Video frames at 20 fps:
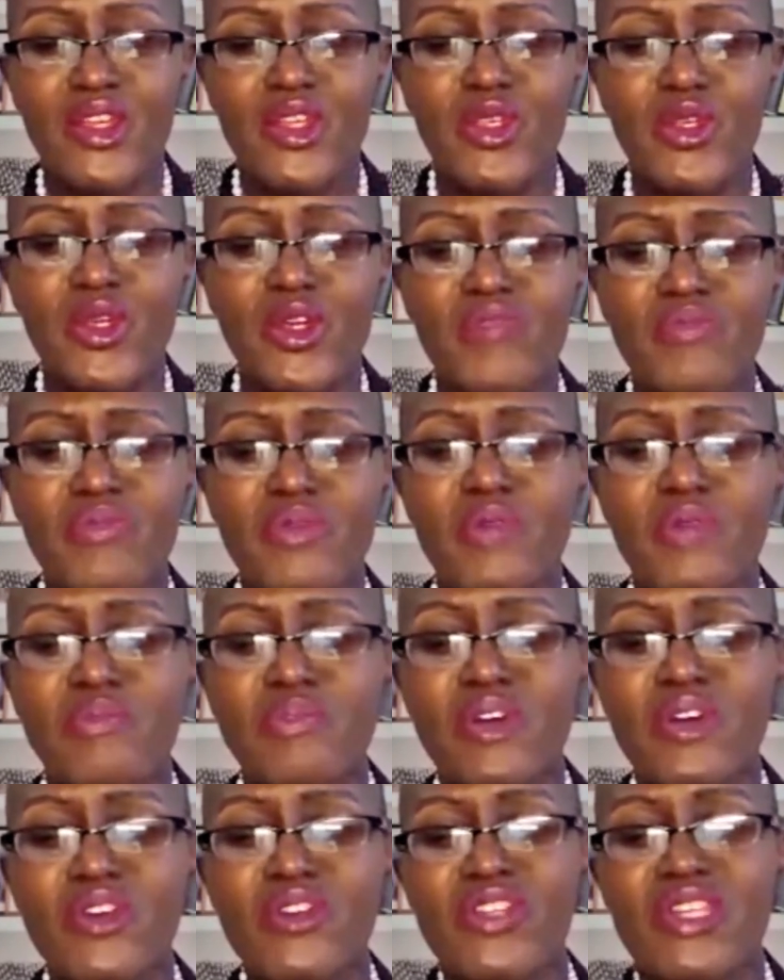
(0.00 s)
you have
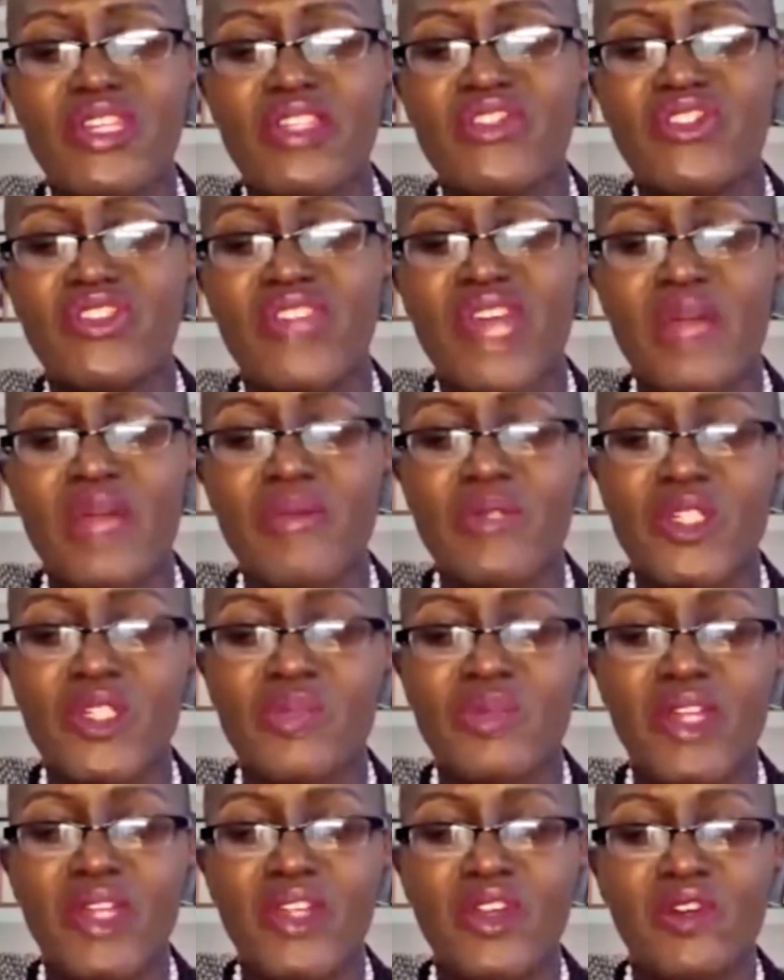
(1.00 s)
proposed the
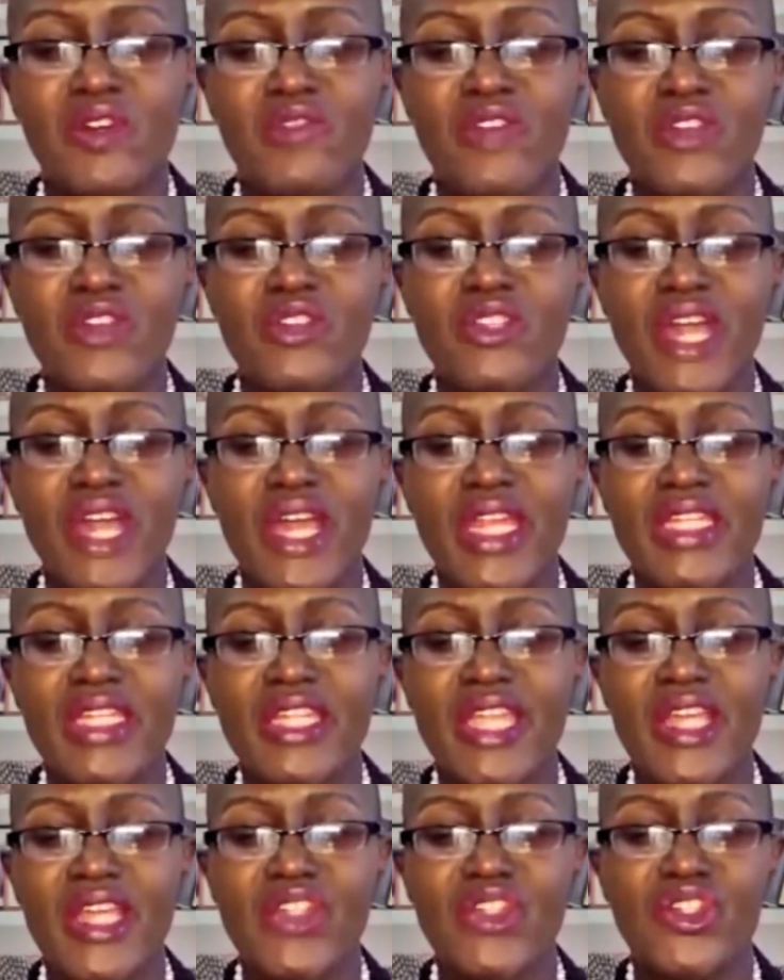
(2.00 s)
establishment of a United
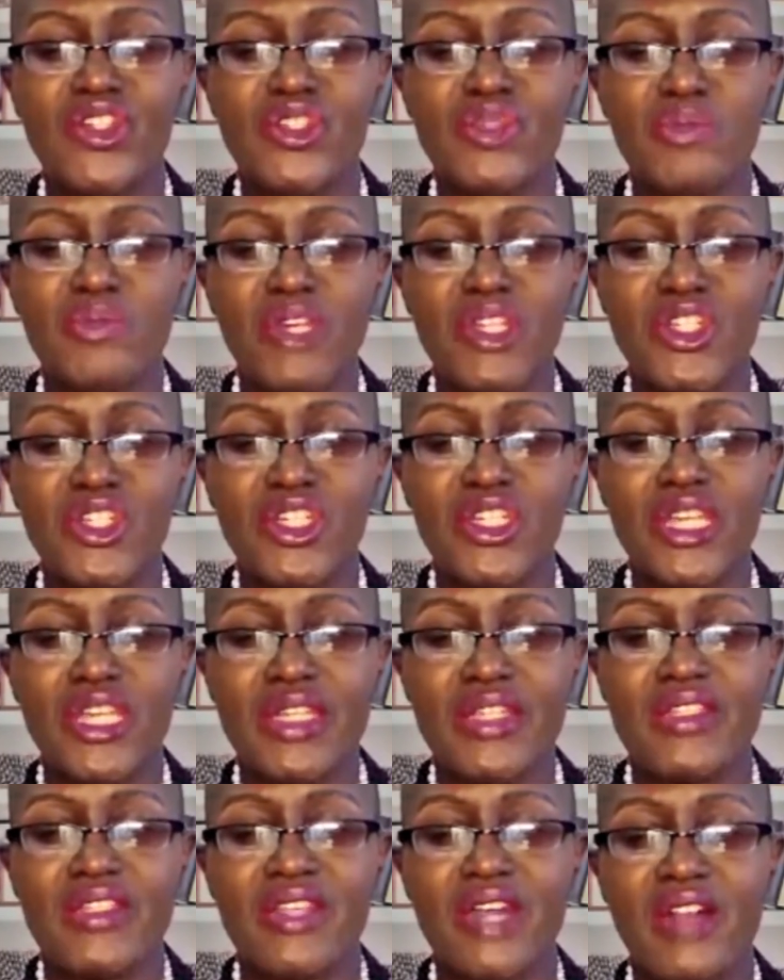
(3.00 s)
Nations mission
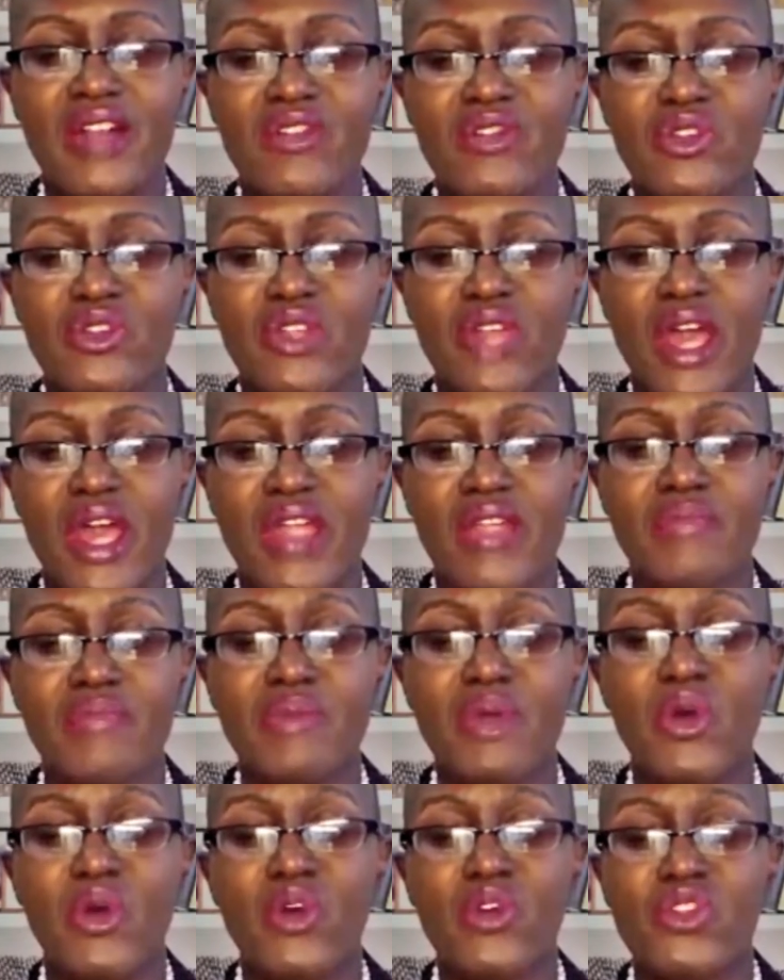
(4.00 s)
in South Sudan
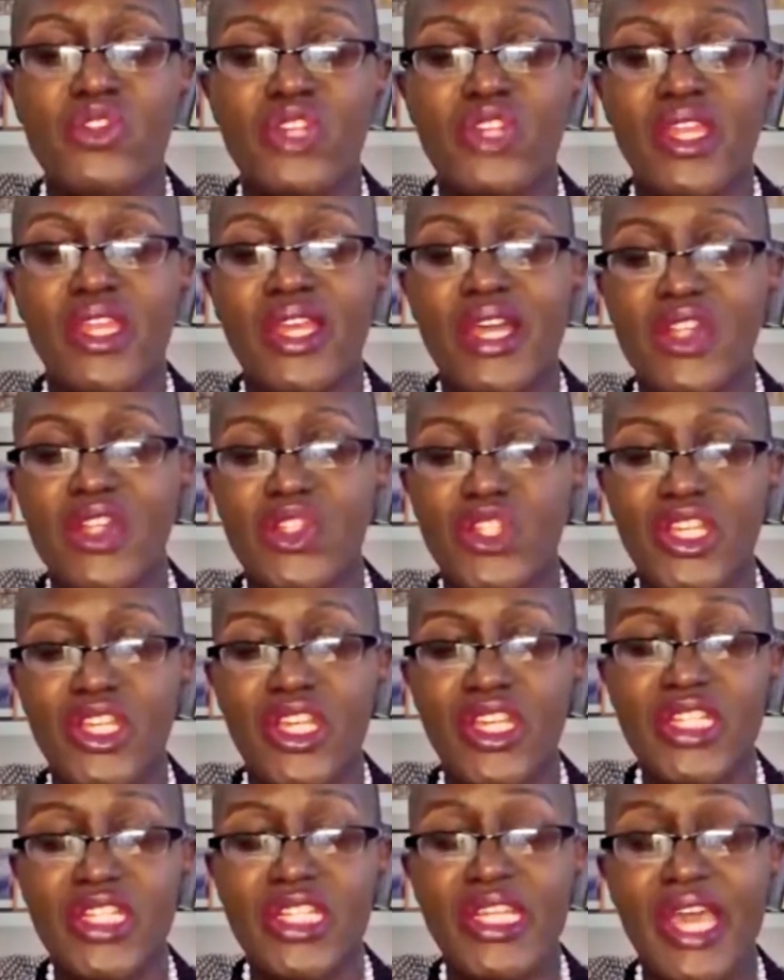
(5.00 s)
post in
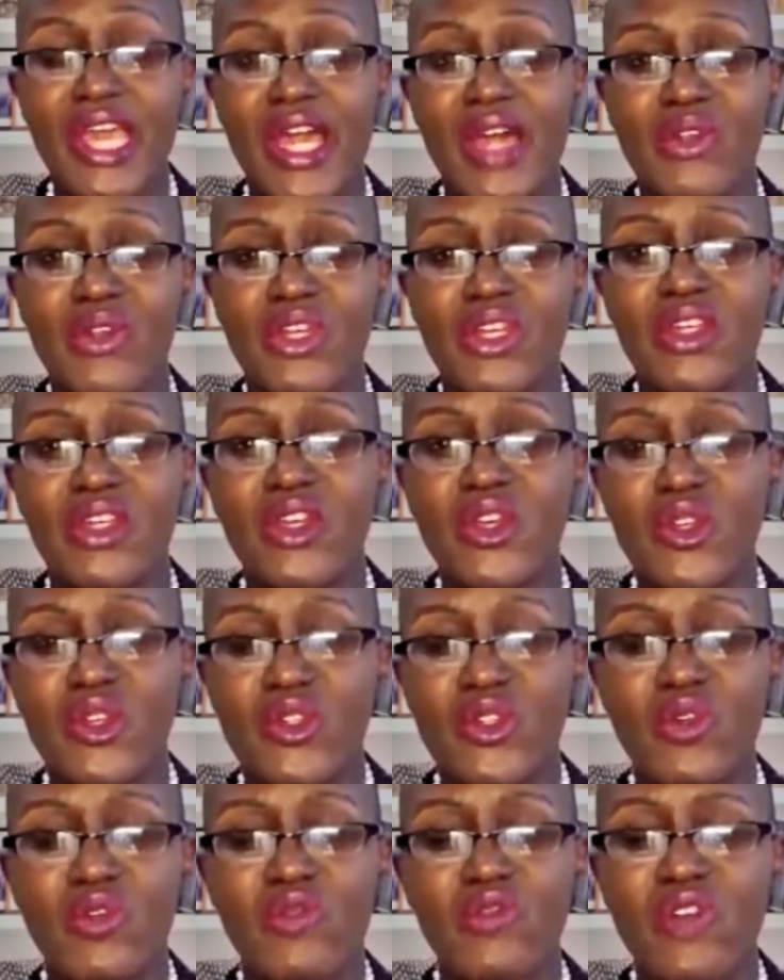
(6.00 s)
Kajo-Keji County
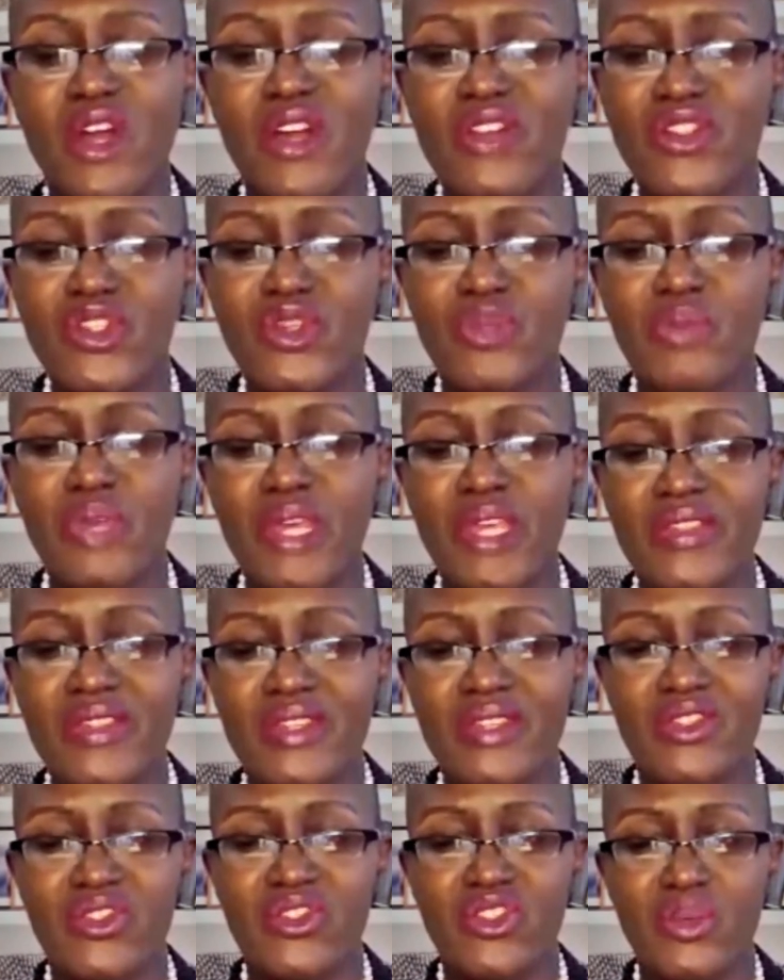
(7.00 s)
to foster peace
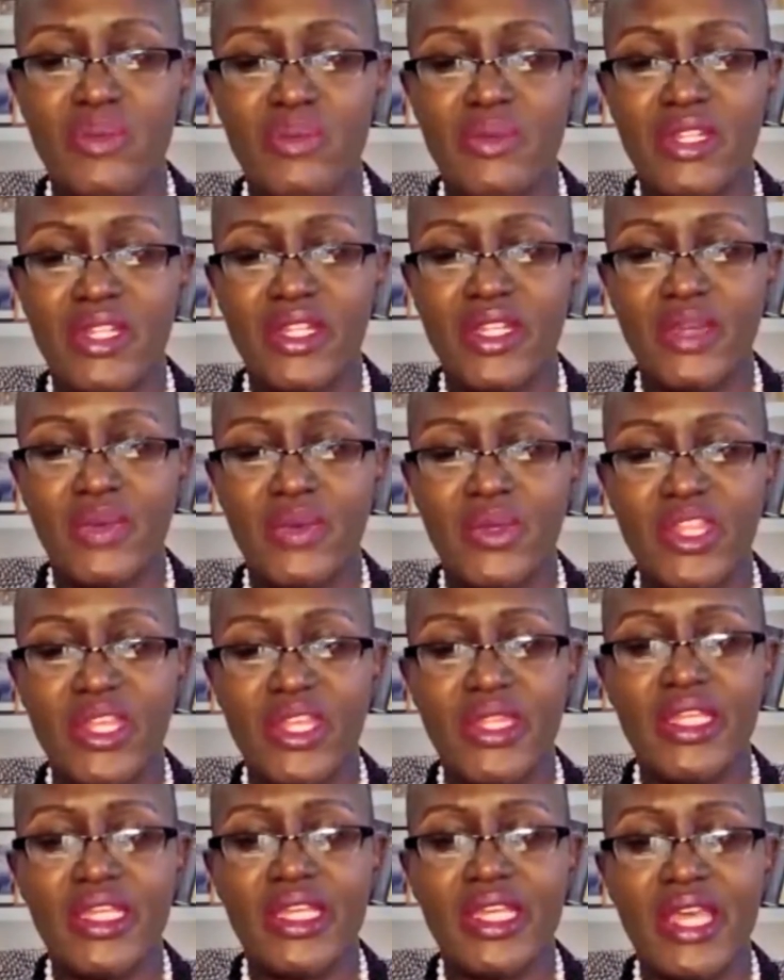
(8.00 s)
and stability
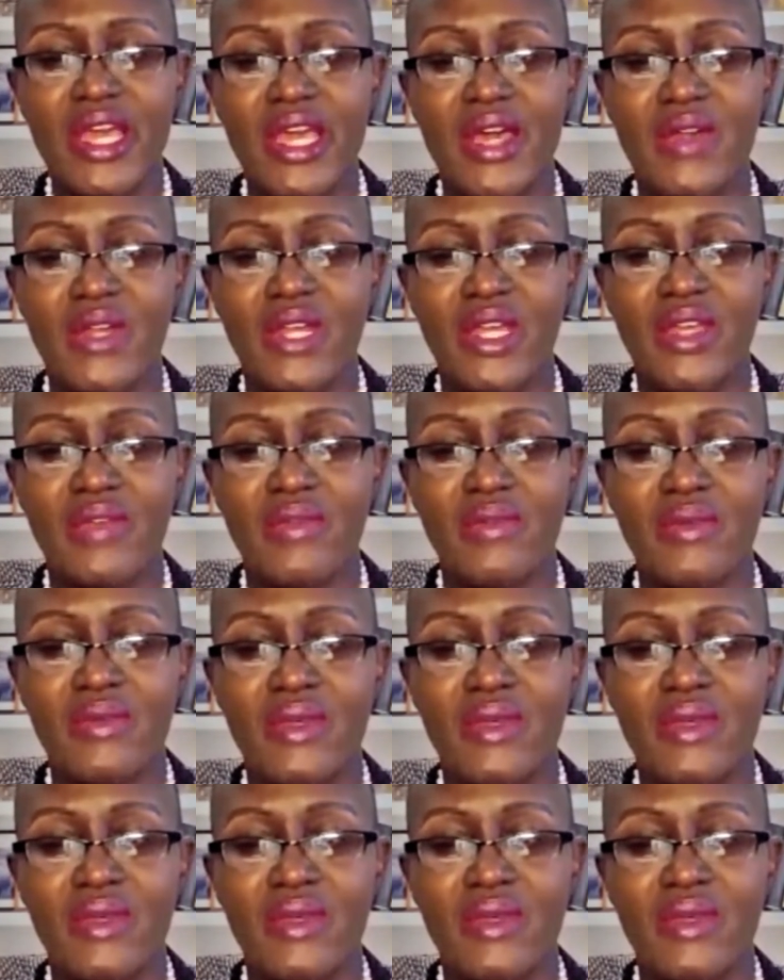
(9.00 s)
within the county.